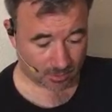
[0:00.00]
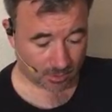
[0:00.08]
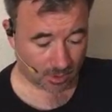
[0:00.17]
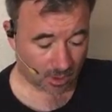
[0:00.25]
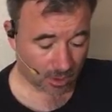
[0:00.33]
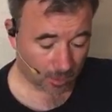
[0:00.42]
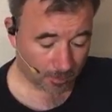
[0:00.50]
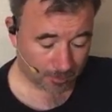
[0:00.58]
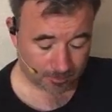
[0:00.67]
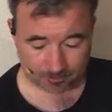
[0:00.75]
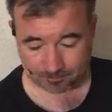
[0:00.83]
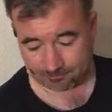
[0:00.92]
Yeah,
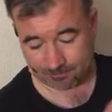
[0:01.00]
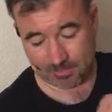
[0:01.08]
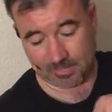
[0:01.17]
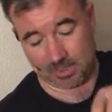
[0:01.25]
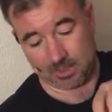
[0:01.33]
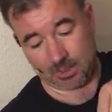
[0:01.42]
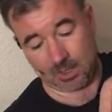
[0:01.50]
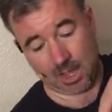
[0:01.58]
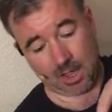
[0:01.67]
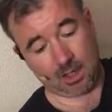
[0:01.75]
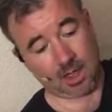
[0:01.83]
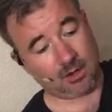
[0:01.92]

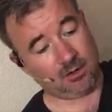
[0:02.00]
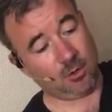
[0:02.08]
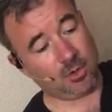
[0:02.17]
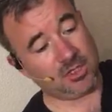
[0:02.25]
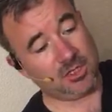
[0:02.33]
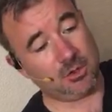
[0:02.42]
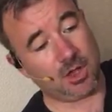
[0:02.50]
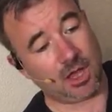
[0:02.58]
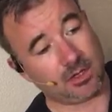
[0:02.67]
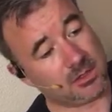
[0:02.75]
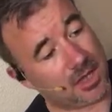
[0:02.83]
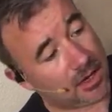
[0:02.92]
I don't know what to do,
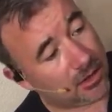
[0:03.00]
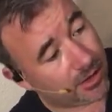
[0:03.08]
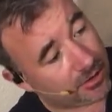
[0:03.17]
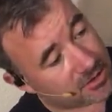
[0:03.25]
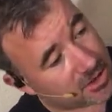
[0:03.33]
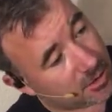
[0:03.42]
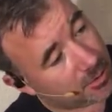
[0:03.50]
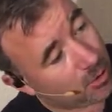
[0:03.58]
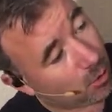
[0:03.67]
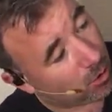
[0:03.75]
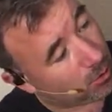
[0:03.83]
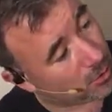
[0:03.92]
guys. That glare is going to be
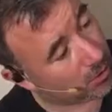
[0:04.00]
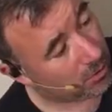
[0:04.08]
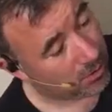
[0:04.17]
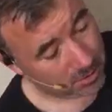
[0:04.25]
horrible.